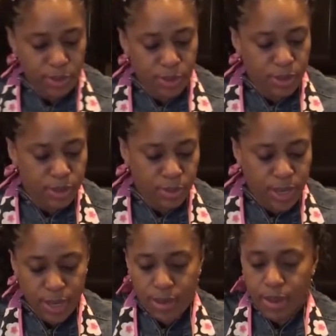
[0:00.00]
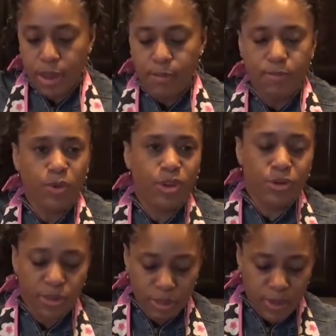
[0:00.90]
do it this way. When you
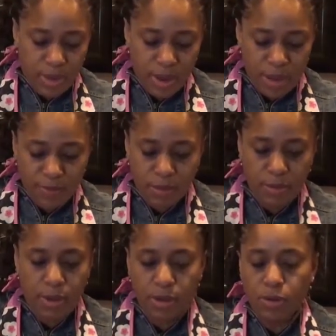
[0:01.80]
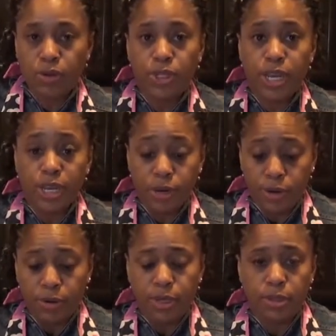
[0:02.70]
do it this way, you have to kind of hold your hand
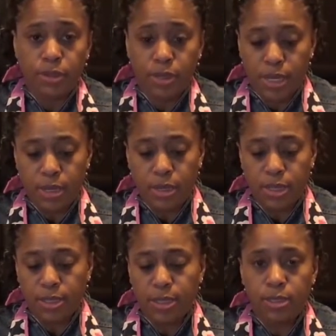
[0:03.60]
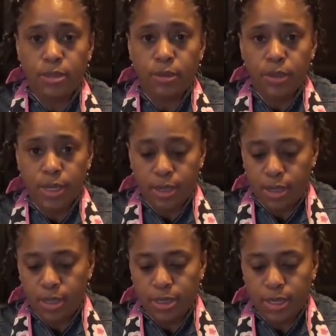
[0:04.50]
under it so that the seeds don't get
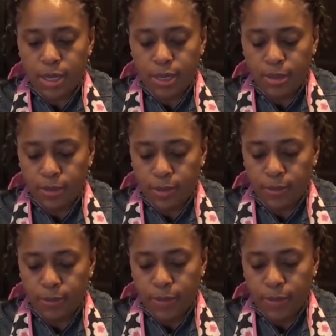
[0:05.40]
inside. So